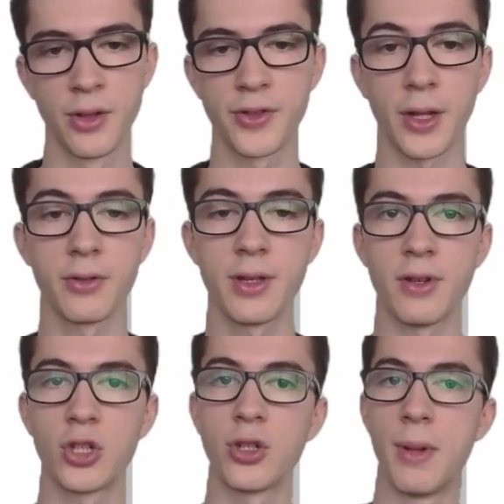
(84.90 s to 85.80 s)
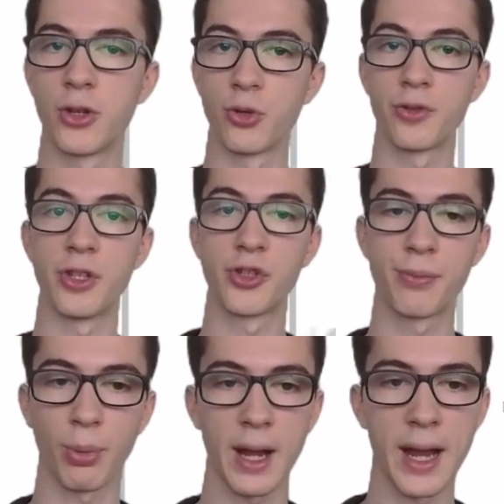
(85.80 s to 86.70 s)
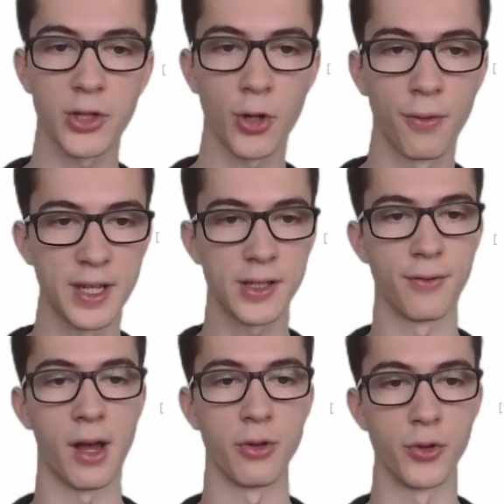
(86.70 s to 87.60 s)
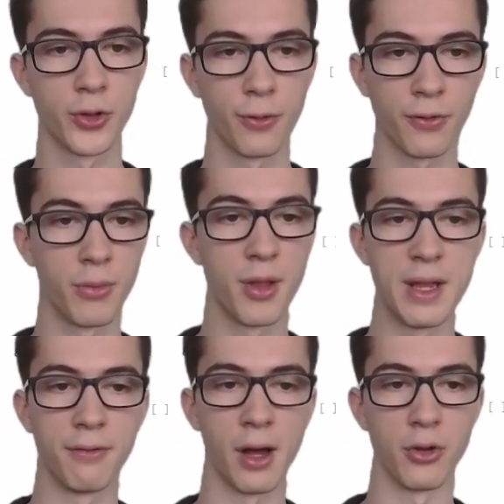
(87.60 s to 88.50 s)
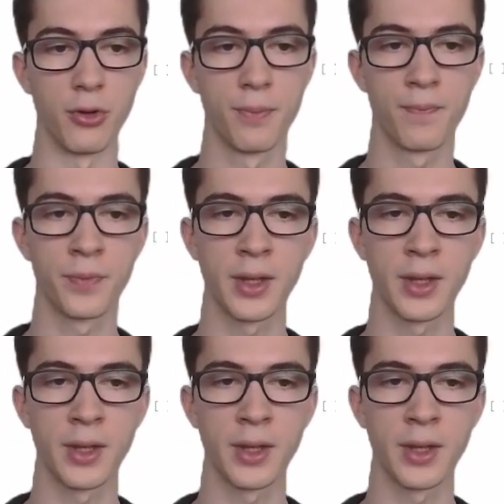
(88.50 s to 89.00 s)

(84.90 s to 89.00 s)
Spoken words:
The standard deviation measures the spread of data values from the mean value.